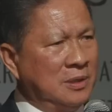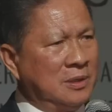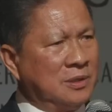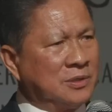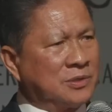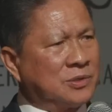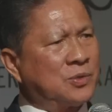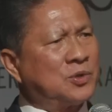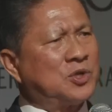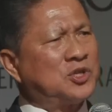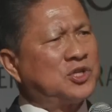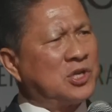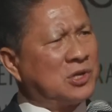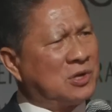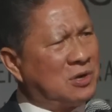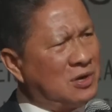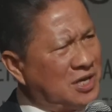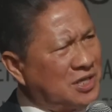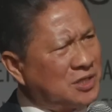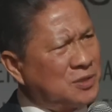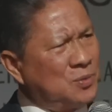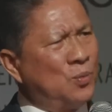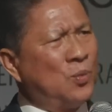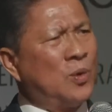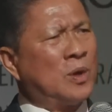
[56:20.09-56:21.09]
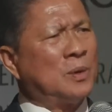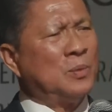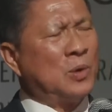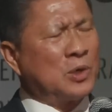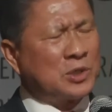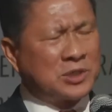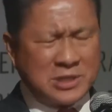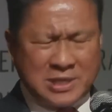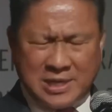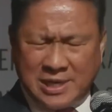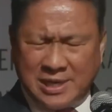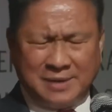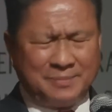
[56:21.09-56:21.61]
So the journalists, one more
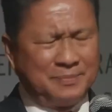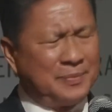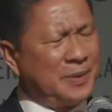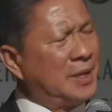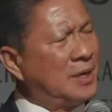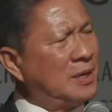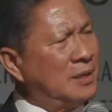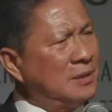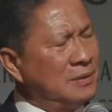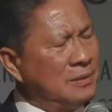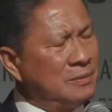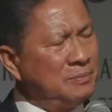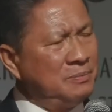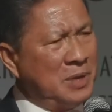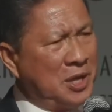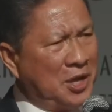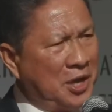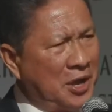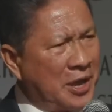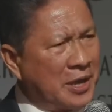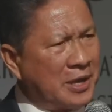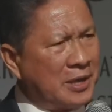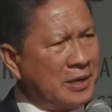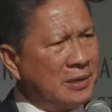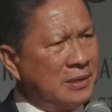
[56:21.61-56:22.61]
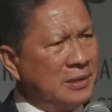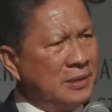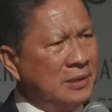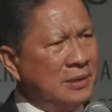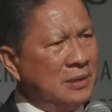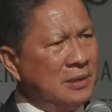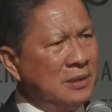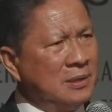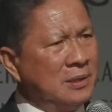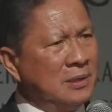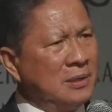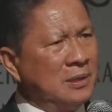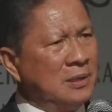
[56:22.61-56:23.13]
time, you know, media,
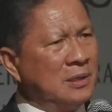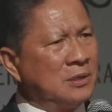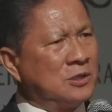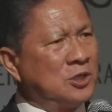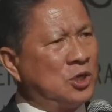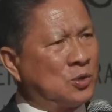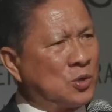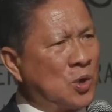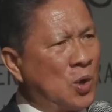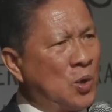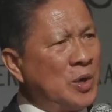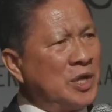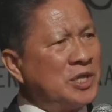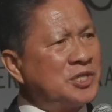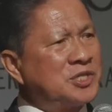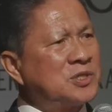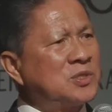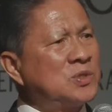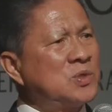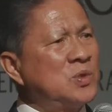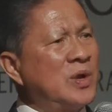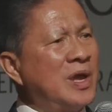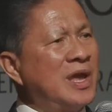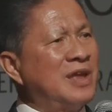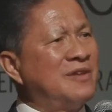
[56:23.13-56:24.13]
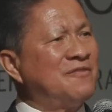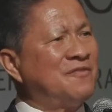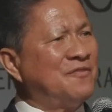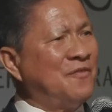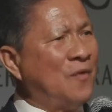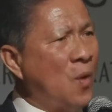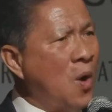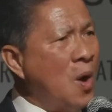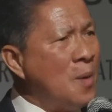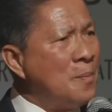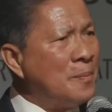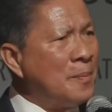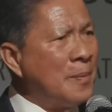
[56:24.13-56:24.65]
the role is to
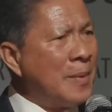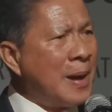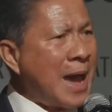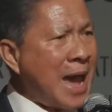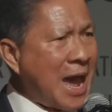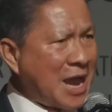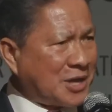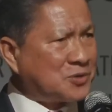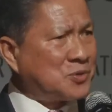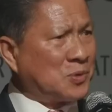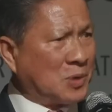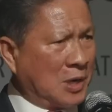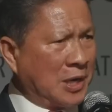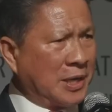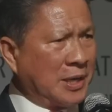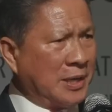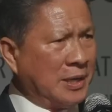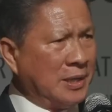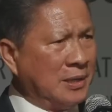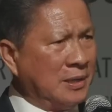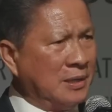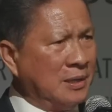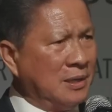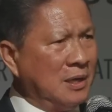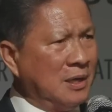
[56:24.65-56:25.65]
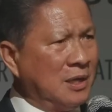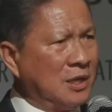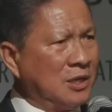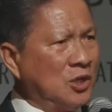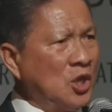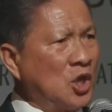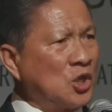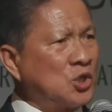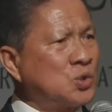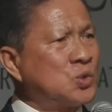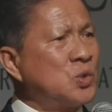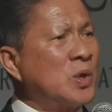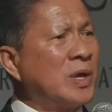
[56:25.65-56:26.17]
inform accurately,
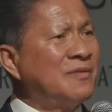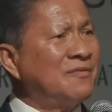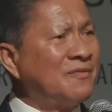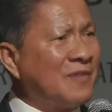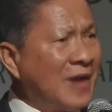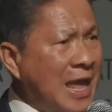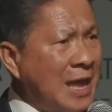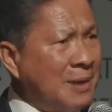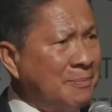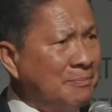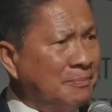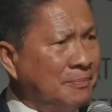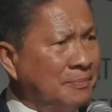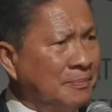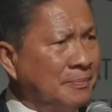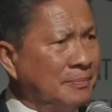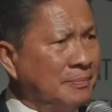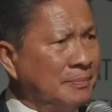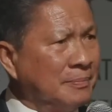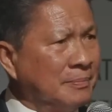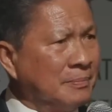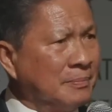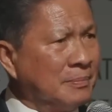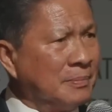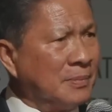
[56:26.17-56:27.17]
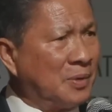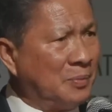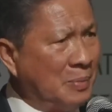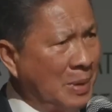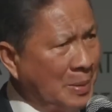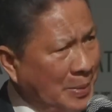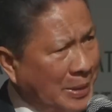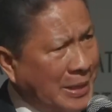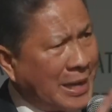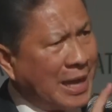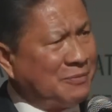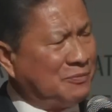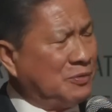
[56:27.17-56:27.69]
not to inflame.
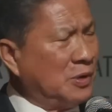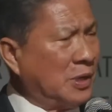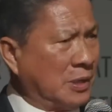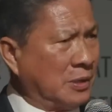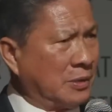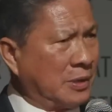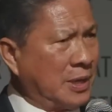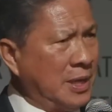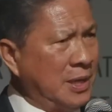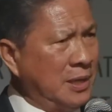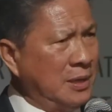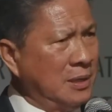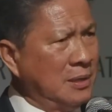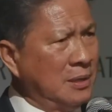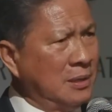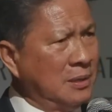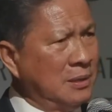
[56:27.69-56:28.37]
Remember that word, okay?